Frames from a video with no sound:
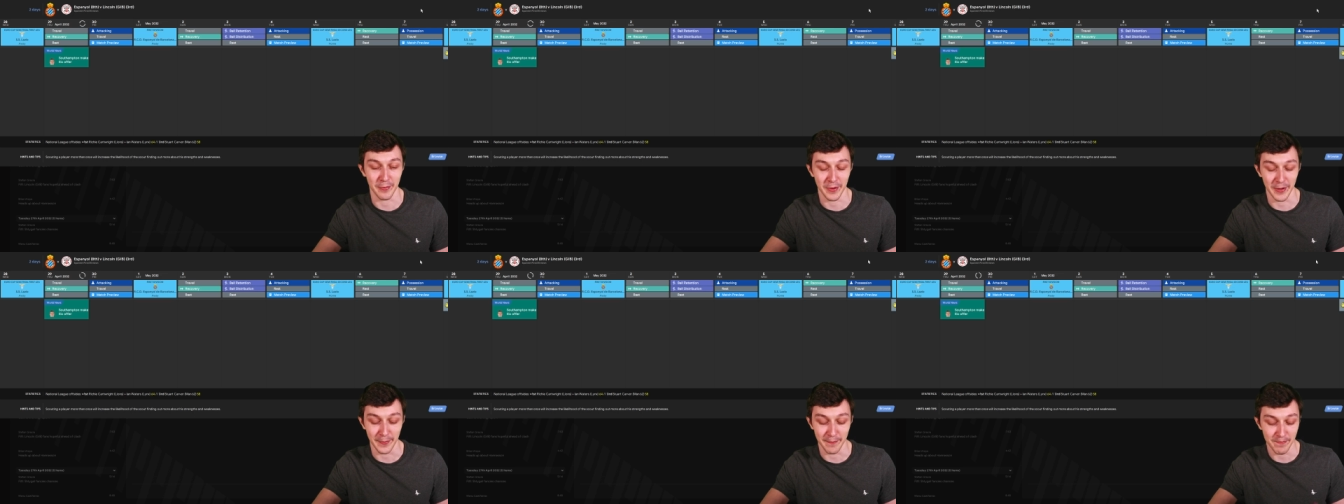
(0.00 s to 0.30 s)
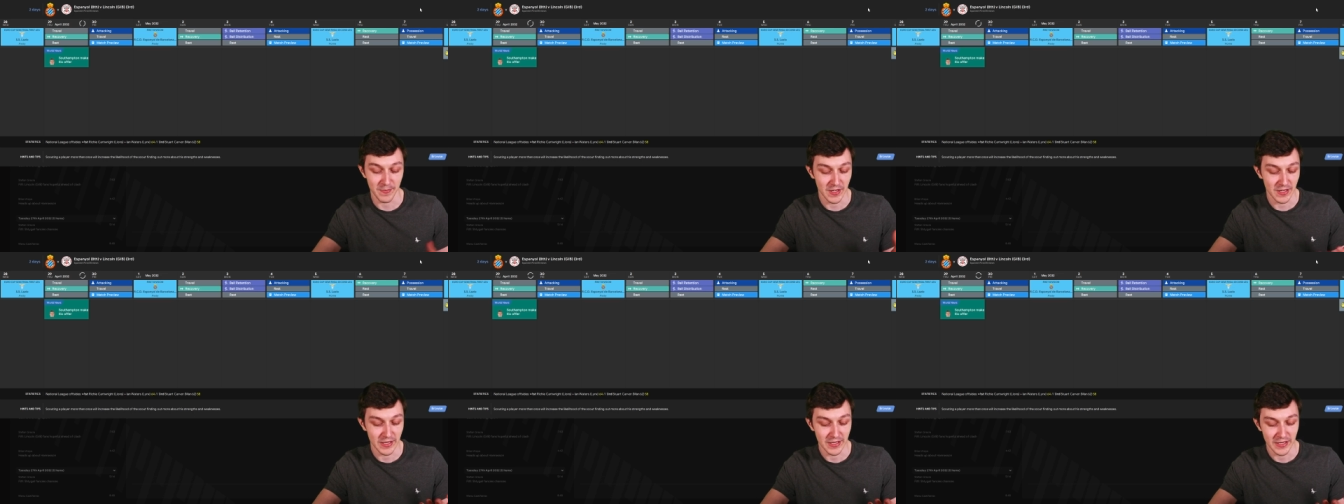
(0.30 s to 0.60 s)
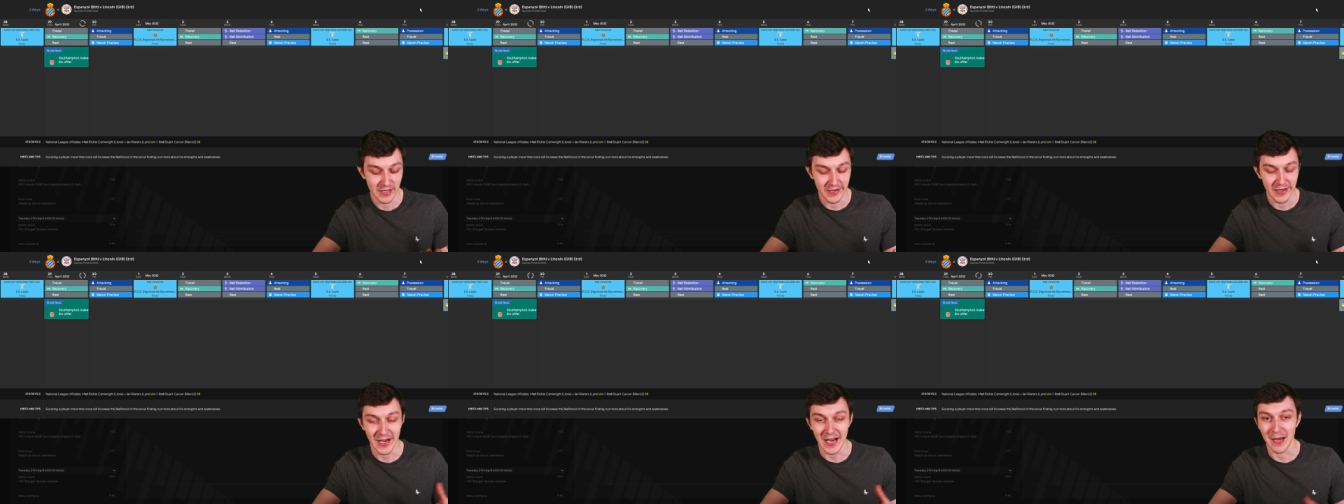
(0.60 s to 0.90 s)
but
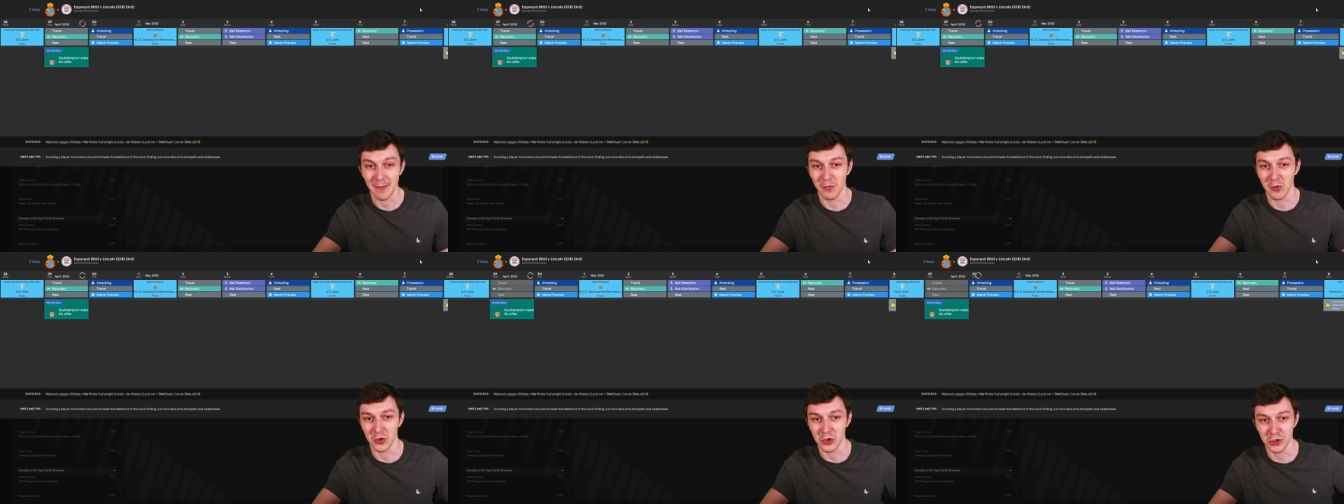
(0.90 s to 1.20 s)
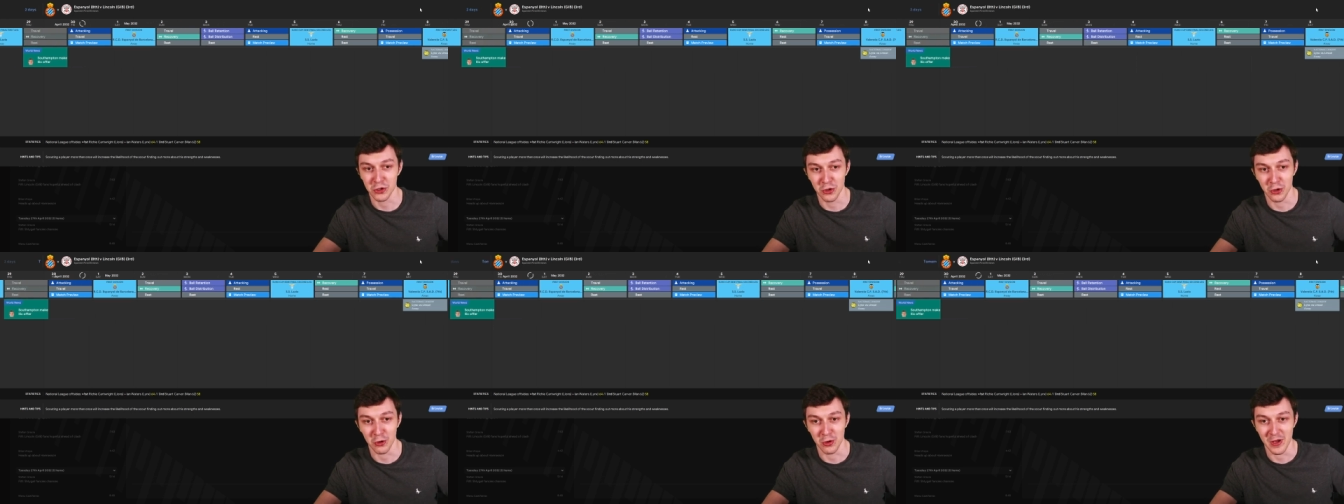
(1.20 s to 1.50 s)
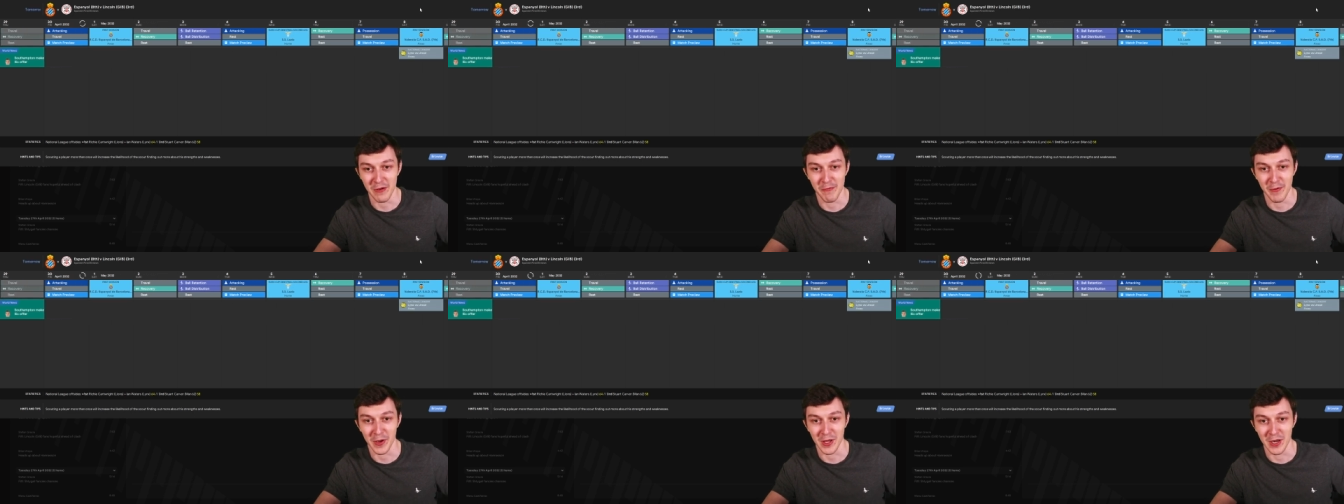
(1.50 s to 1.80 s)
I'm not sure
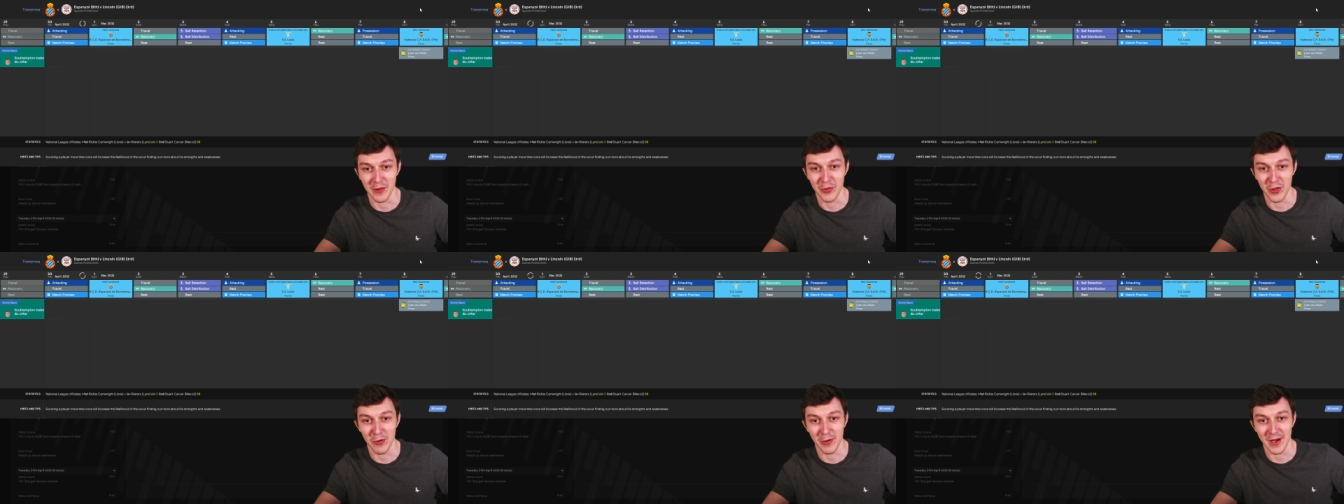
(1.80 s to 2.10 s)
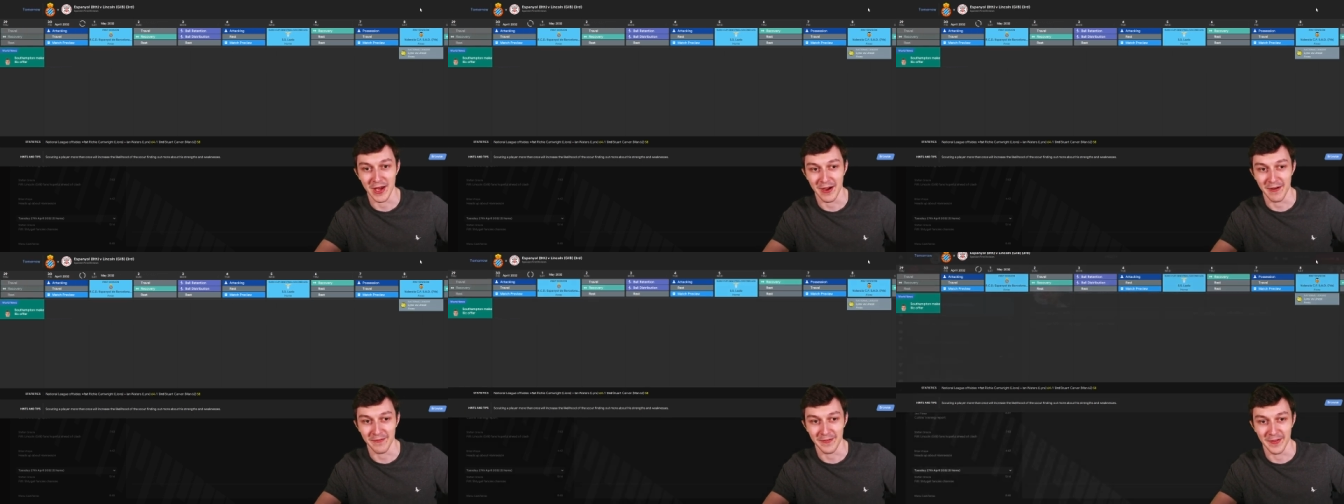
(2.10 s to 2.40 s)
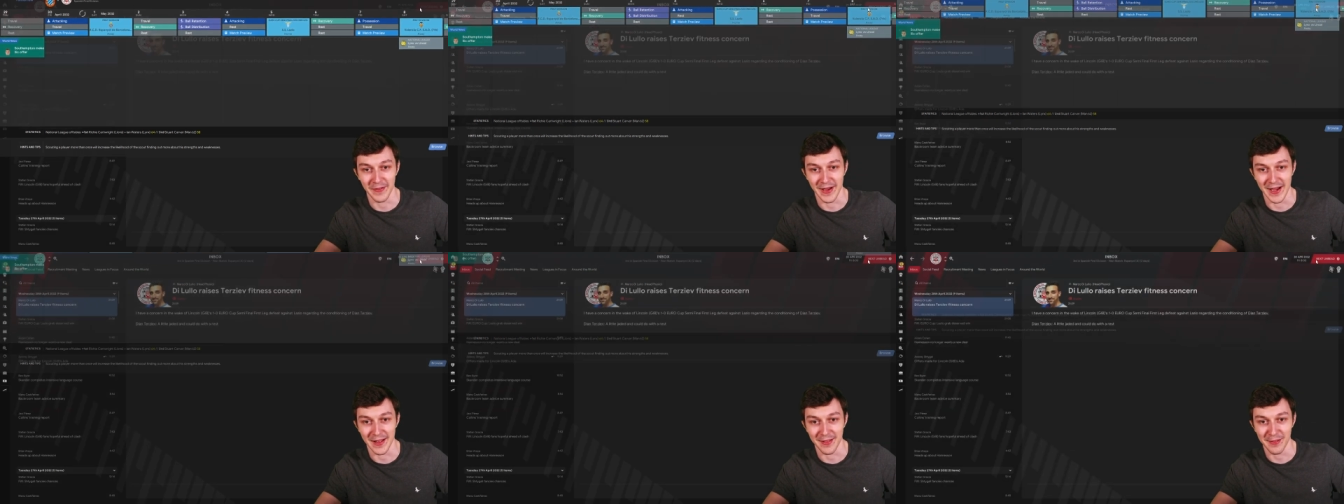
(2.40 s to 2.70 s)
if we're going to do it after
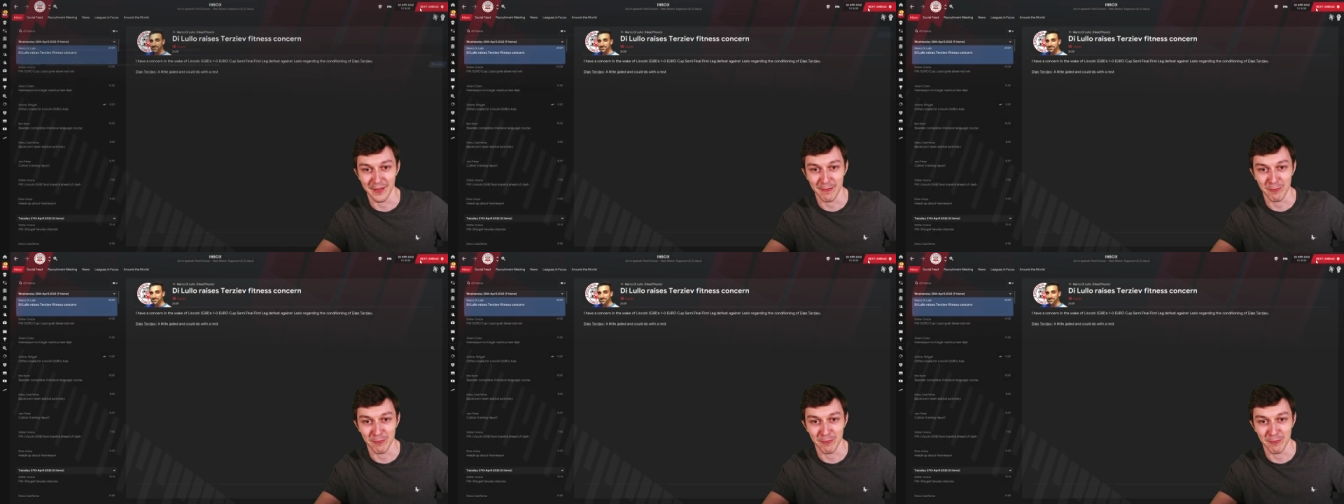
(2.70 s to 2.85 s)
that.